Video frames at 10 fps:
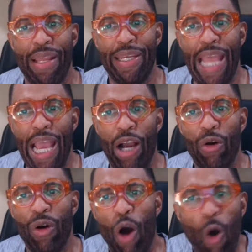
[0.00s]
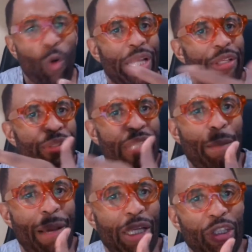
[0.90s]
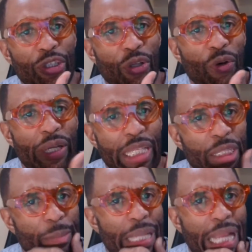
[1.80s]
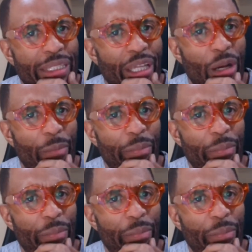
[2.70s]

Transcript: Now, oh, can you stop by the store and get some ketchup?